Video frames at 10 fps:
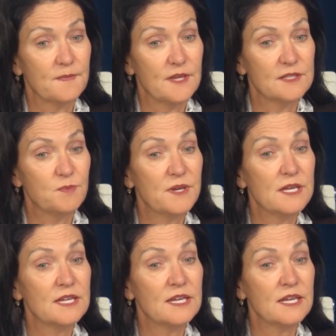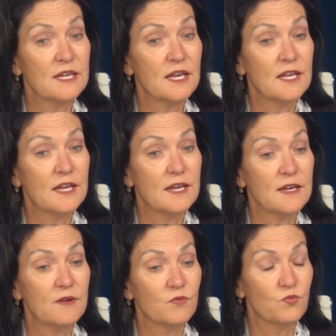It's been
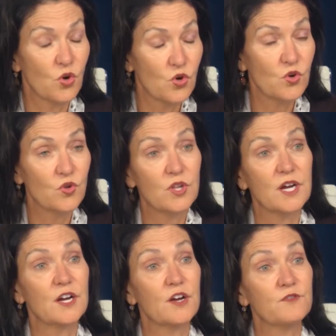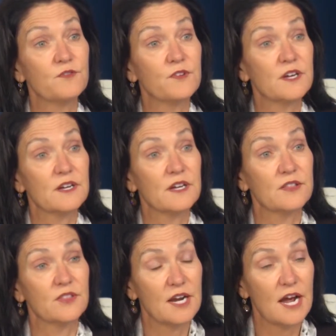a role of
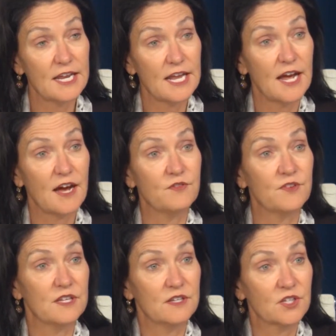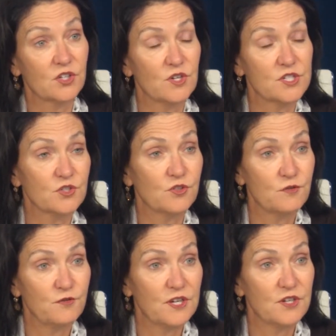that I have in congressional
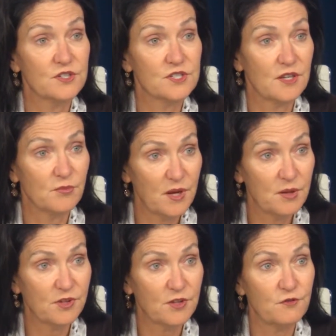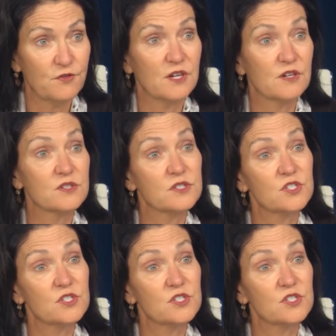affairs and public affairs, mm-hmm.